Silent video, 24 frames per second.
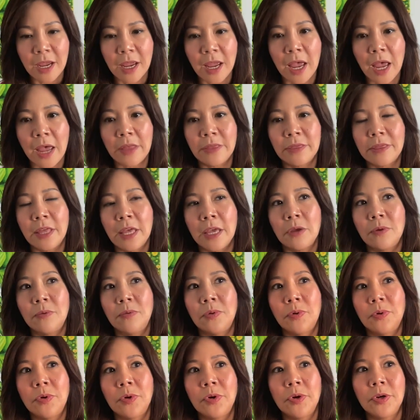and they
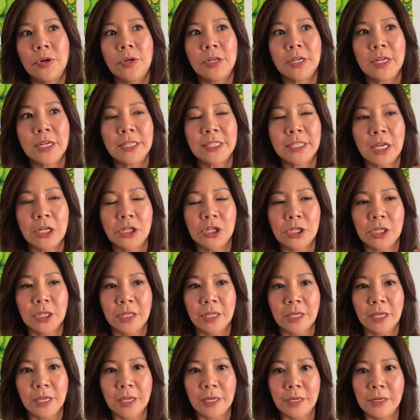would
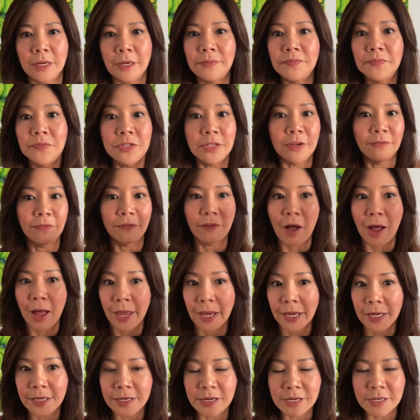essentially
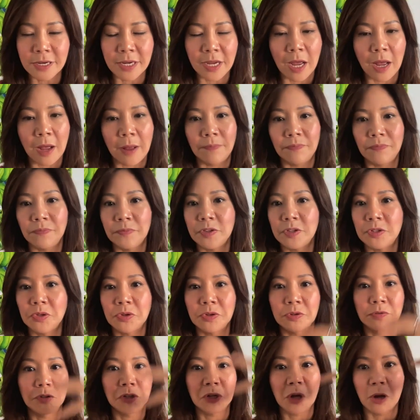divine, um,
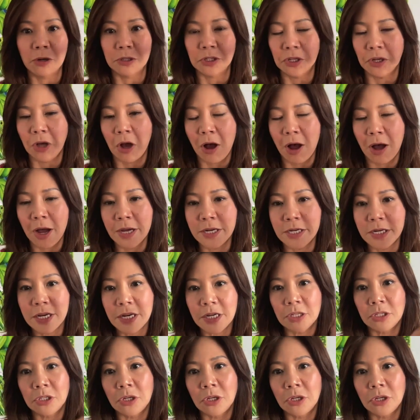sort of talk to God,